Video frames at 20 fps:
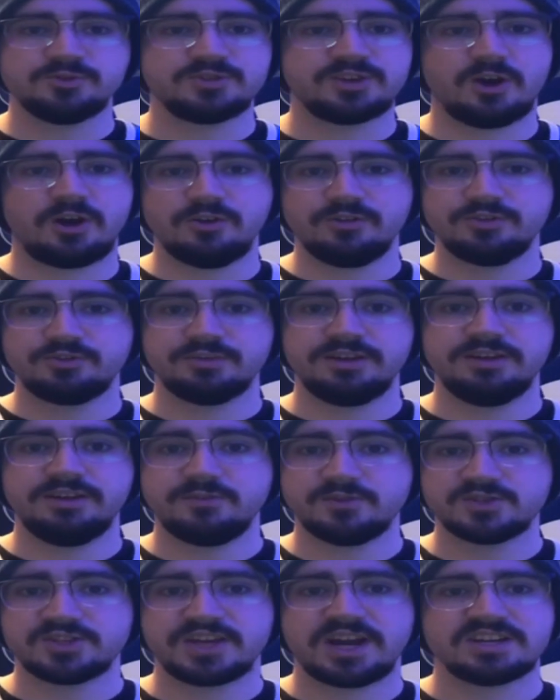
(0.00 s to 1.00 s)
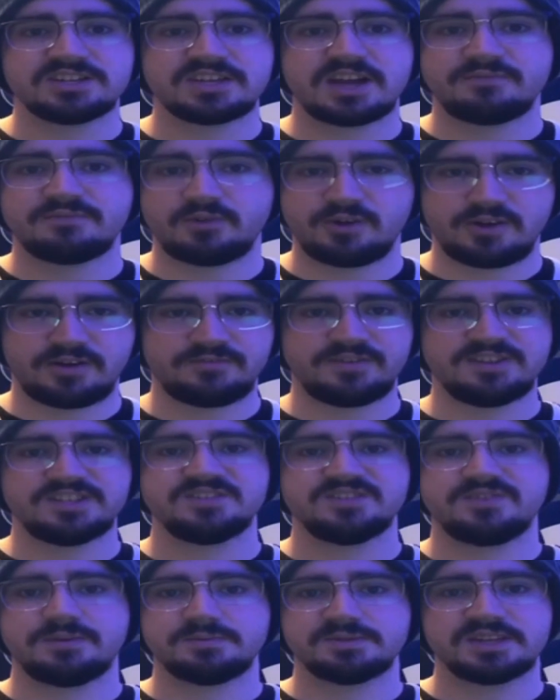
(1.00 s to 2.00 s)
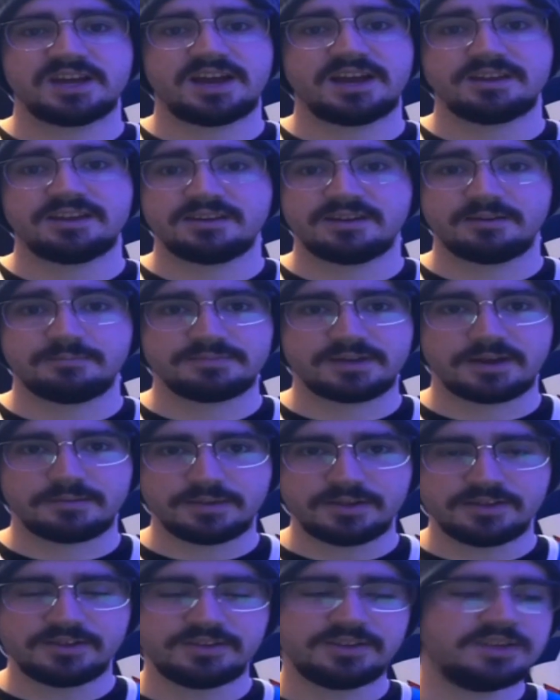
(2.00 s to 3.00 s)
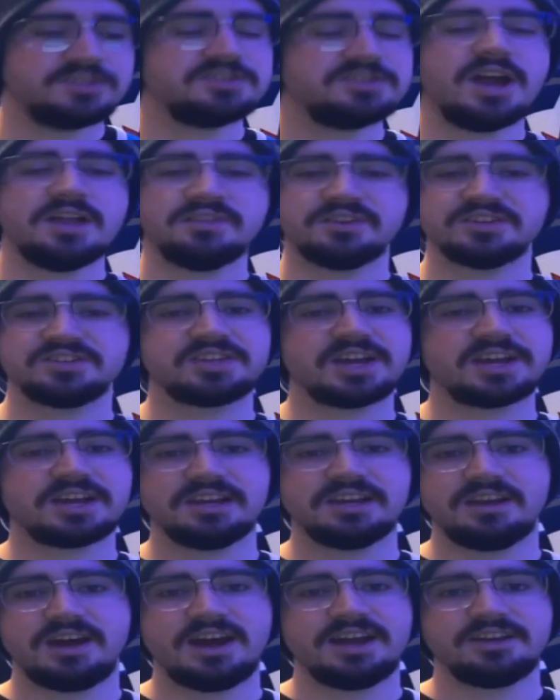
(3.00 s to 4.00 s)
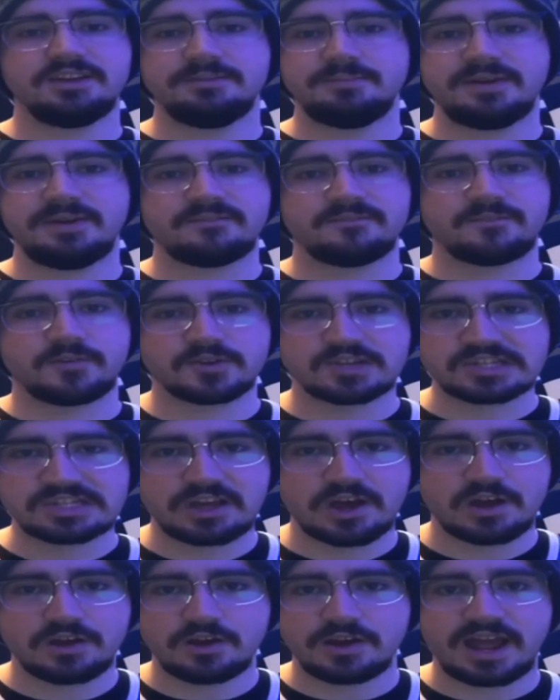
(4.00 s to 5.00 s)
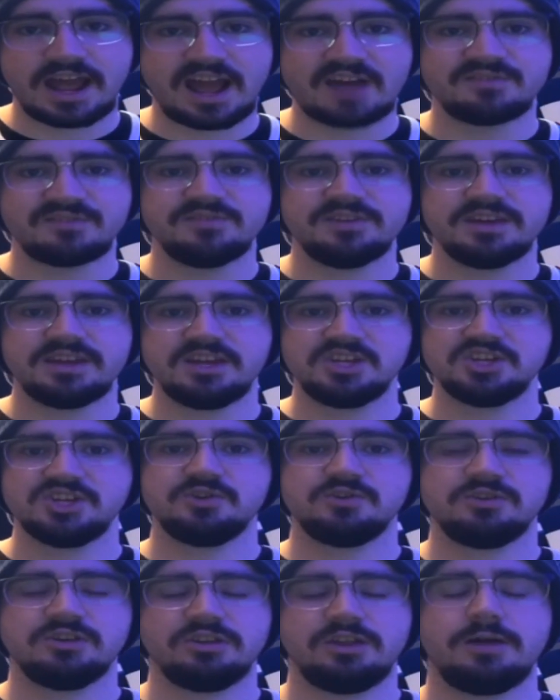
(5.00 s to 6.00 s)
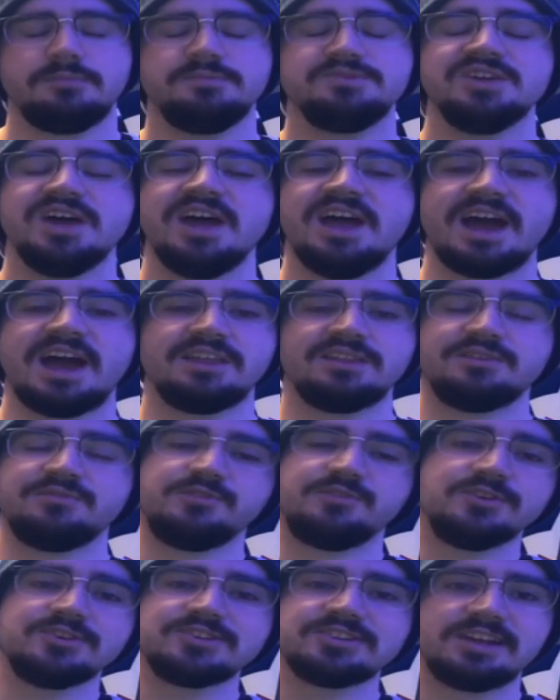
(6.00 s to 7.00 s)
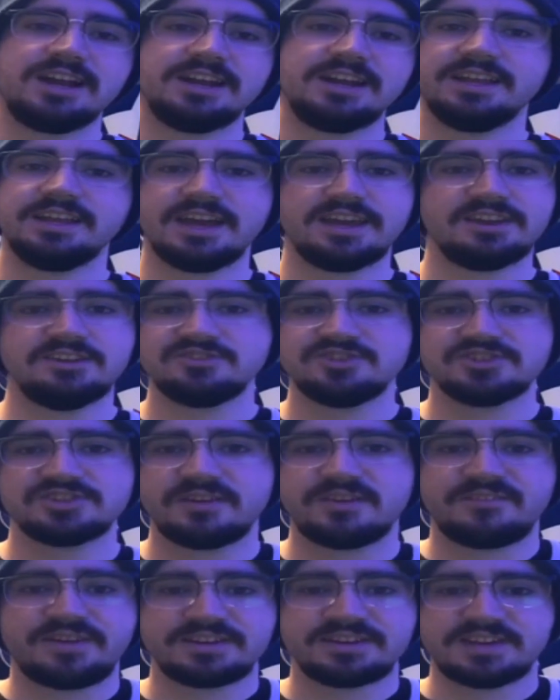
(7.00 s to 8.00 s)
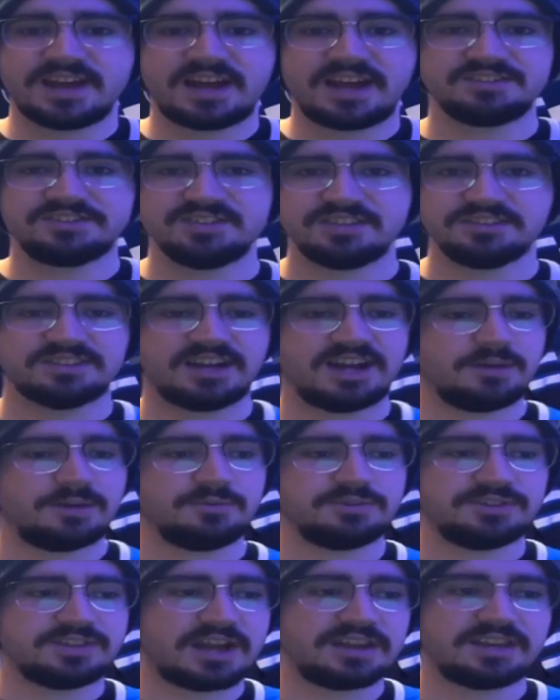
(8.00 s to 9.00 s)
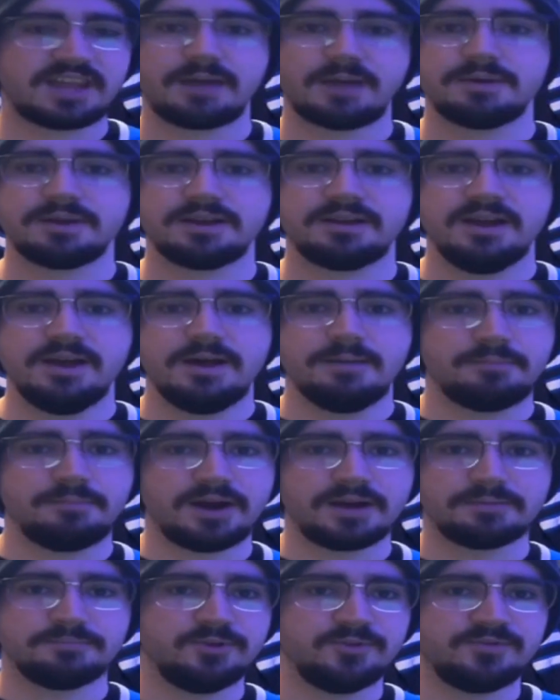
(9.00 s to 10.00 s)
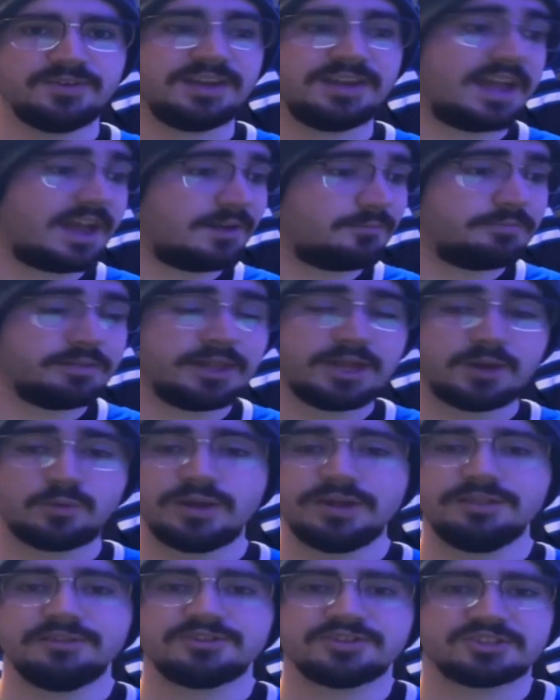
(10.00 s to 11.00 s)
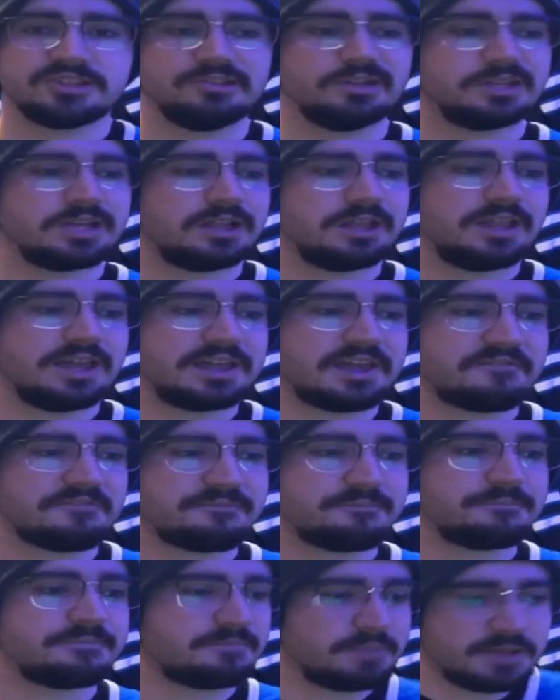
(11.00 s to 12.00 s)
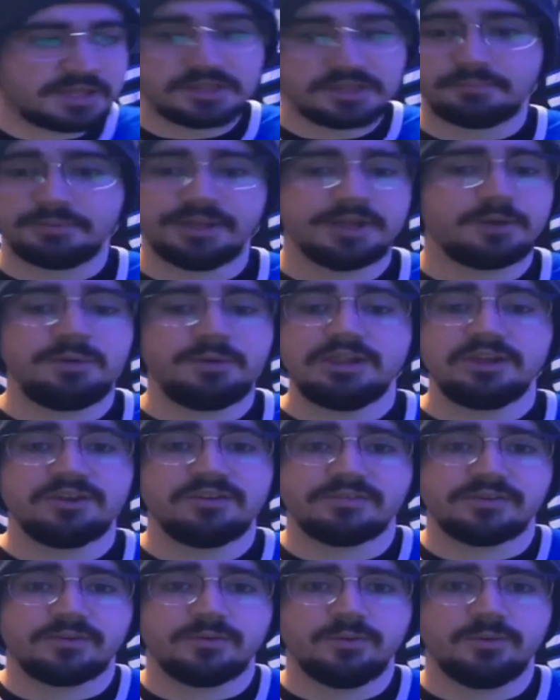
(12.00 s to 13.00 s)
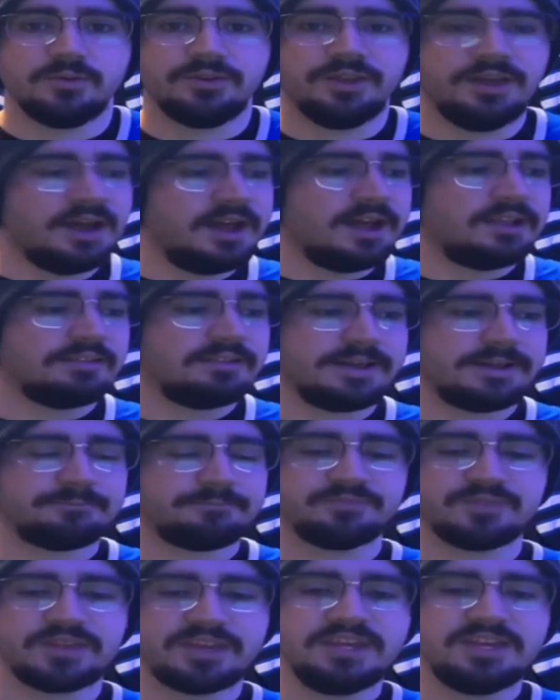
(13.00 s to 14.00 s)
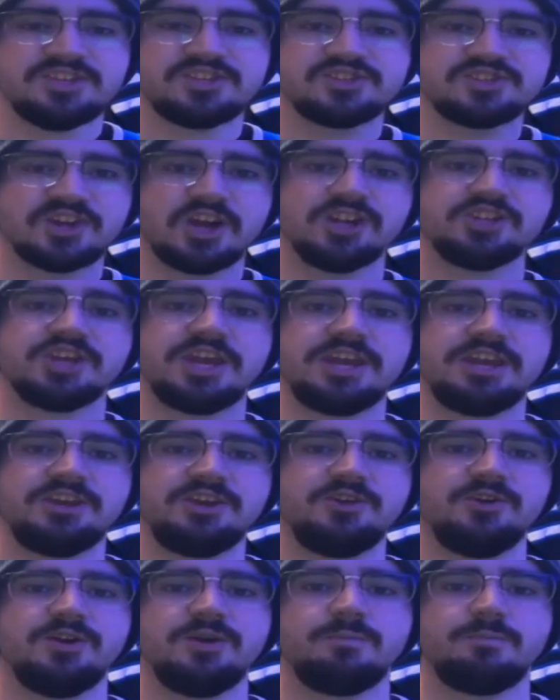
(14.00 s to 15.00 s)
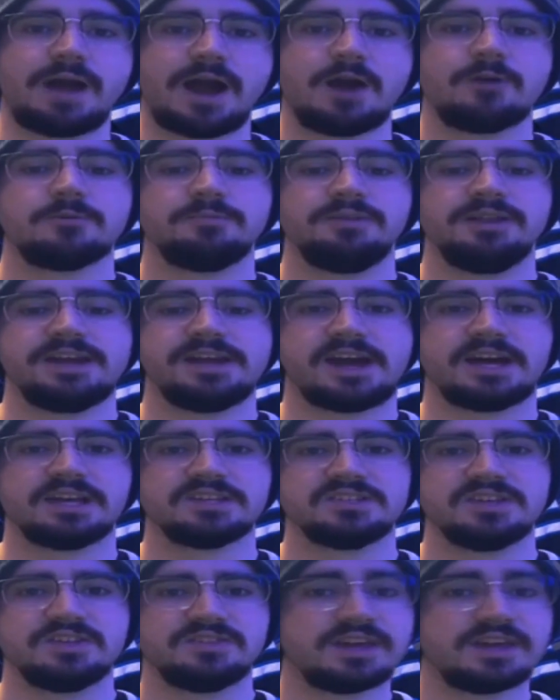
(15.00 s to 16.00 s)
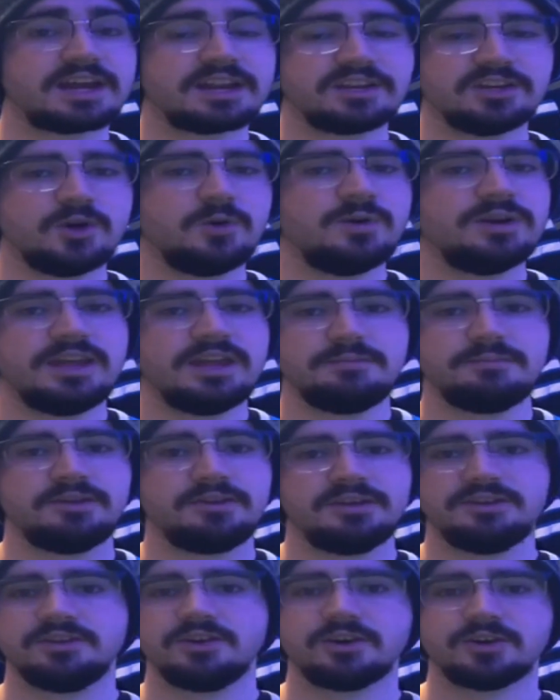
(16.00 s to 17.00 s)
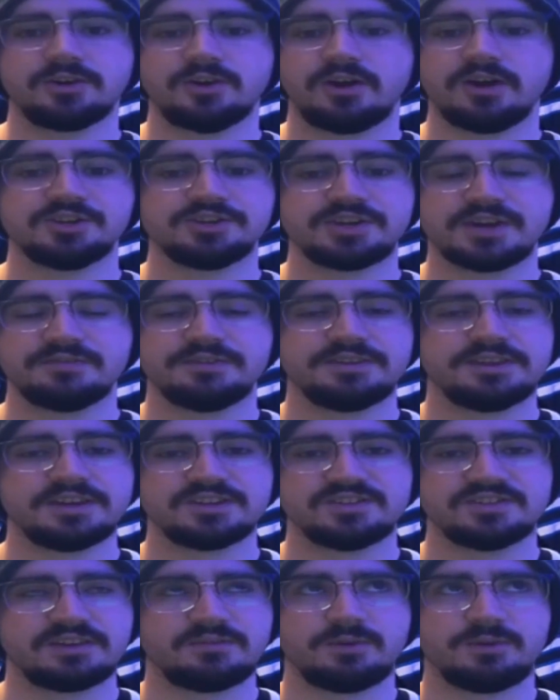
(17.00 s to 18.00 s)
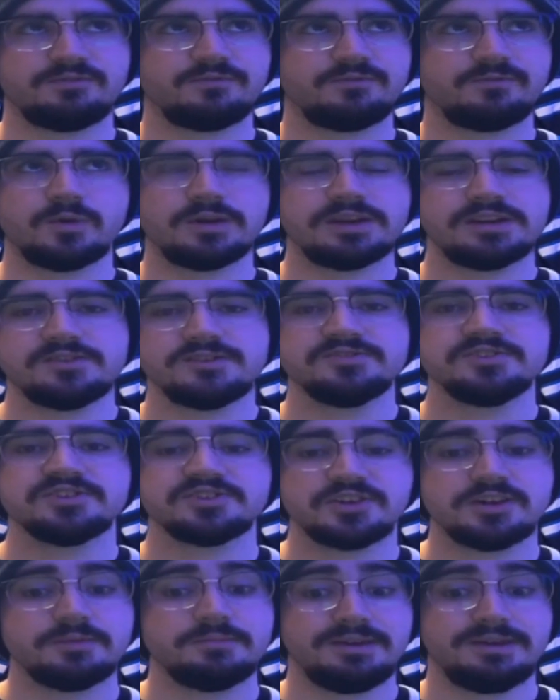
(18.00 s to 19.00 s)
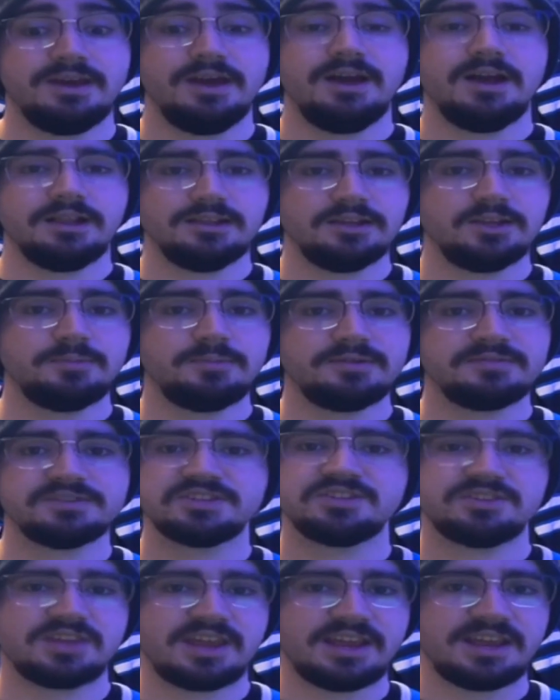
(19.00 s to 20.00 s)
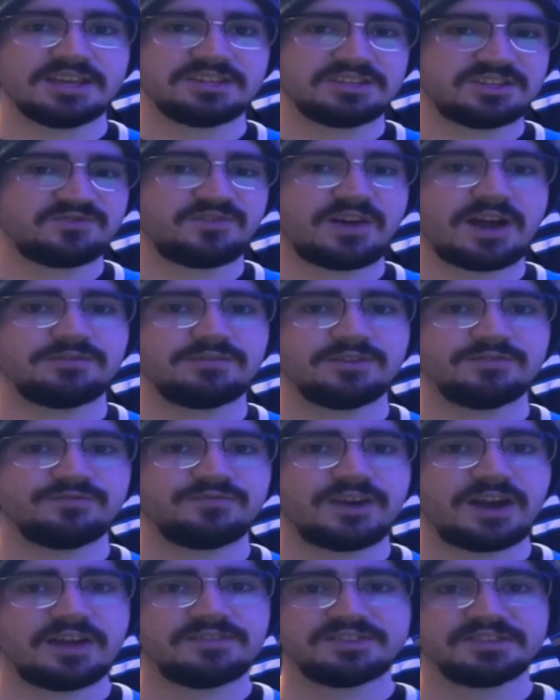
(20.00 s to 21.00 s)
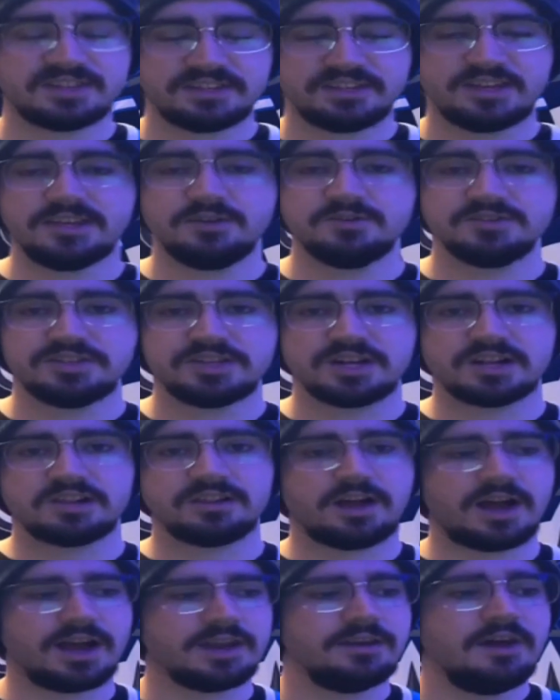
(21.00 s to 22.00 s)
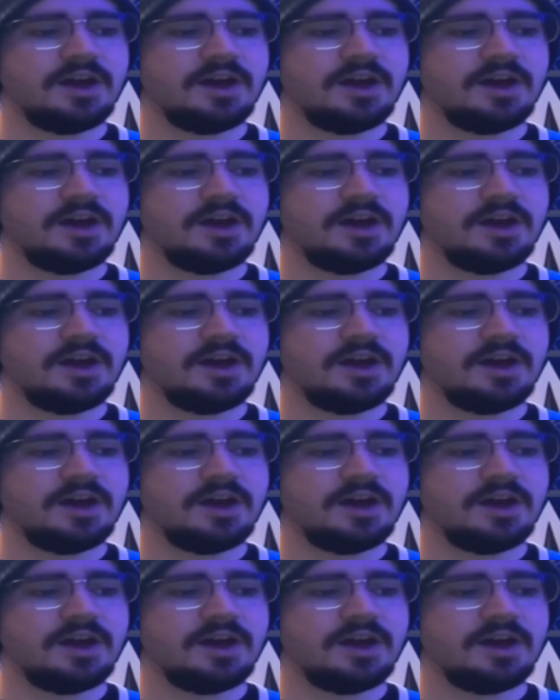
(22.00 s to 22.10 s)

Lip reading: All three of those guys have offensive upside and abilities. The second line could be a first line on half of the NHL clubs. And the first line, again, is just a fantastic line with dynamic puck moving and Blake Wheeler just looking like the Blake Wheeler of old. Like, he's such a good power play asset that I know an $8 million contract for the next, like, what, 4 years is going to be a little bit of a sting as his 5-on-5s continues to decline,